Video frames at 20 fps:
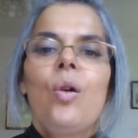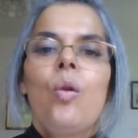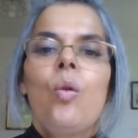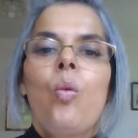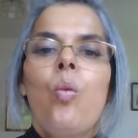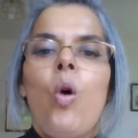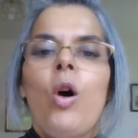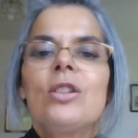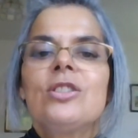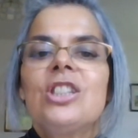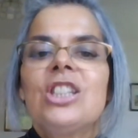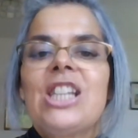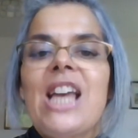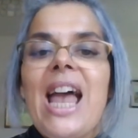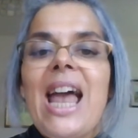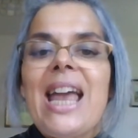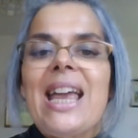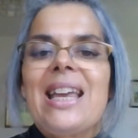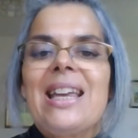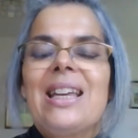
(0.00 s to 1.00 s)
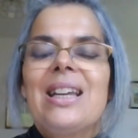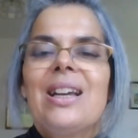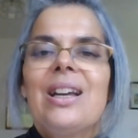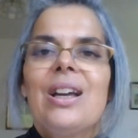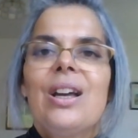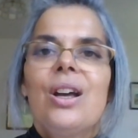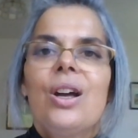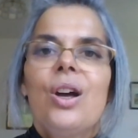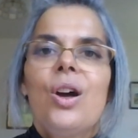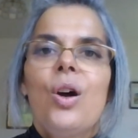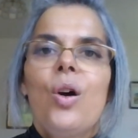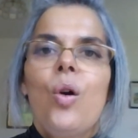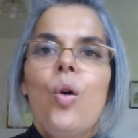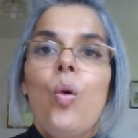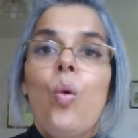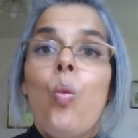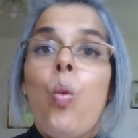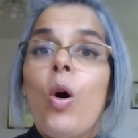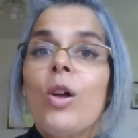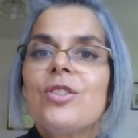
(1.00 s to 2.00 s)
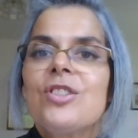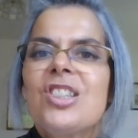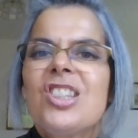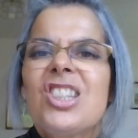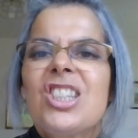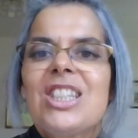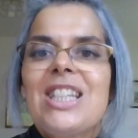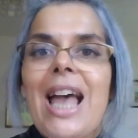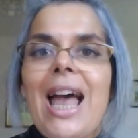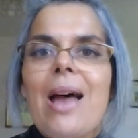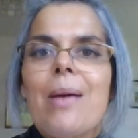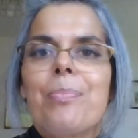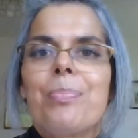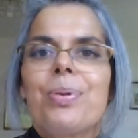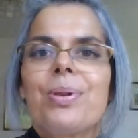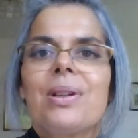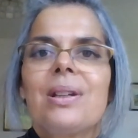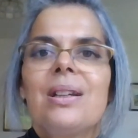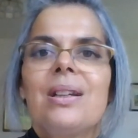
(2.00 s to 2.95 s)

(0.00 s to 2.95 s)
One day, one step,